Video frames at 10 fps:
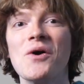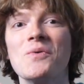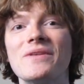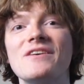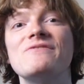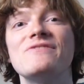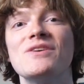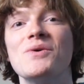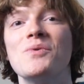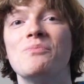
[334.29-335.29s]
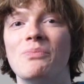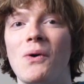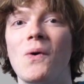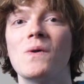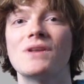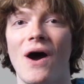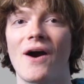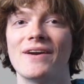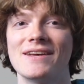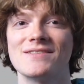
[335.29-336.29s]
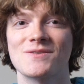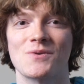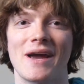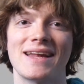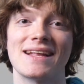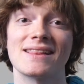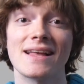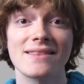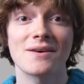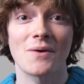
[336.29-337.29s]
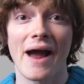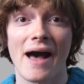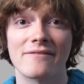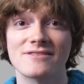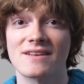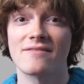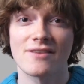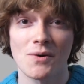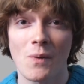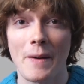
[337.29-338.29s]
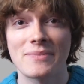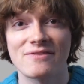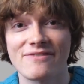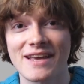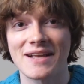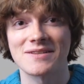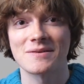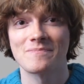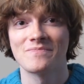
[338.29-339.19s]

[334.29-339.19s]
With a few bold artists creating lithographs of their webbed feet.